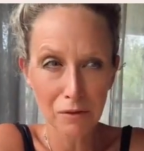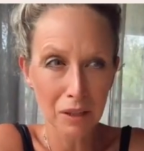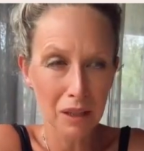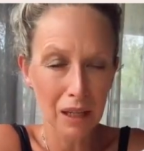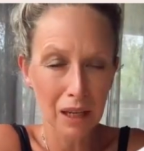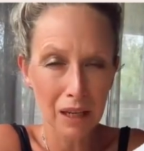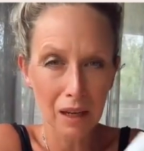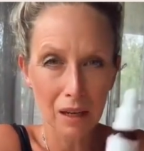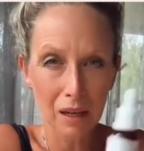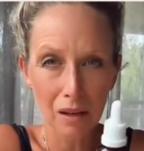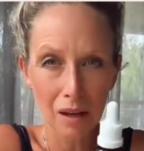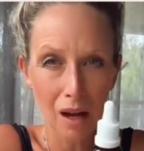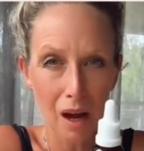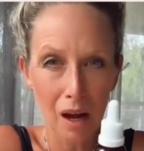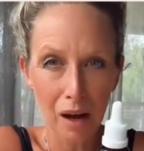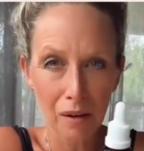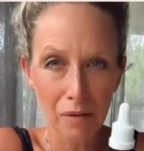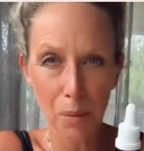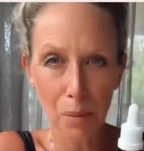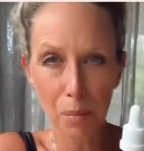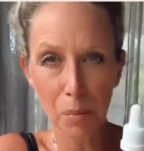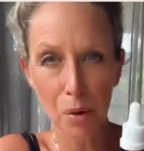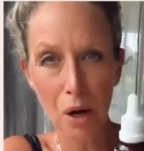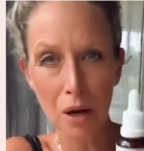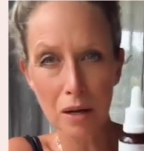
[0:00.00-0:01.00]
for like
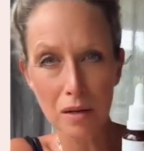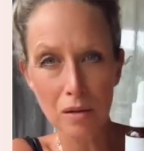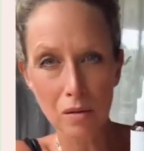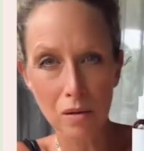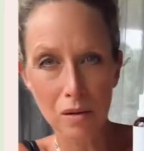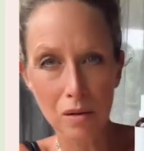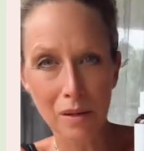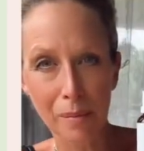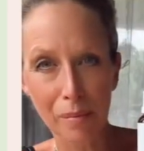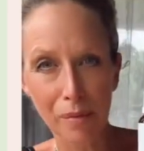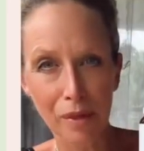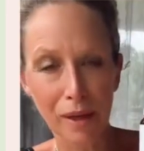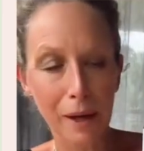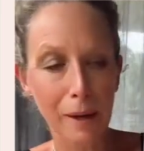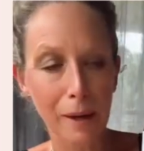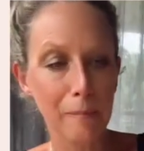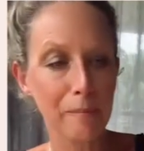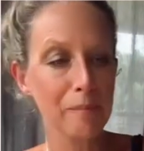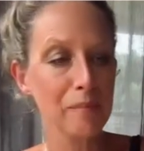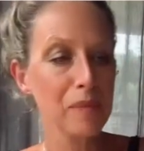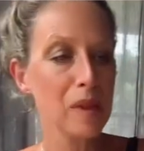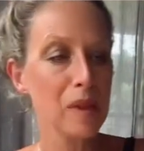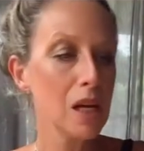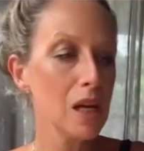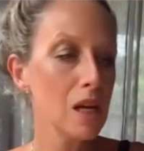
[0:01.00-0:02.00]
half the price or
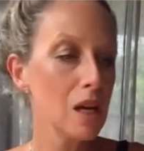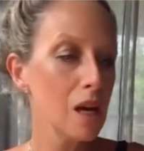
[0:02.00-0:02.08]
something.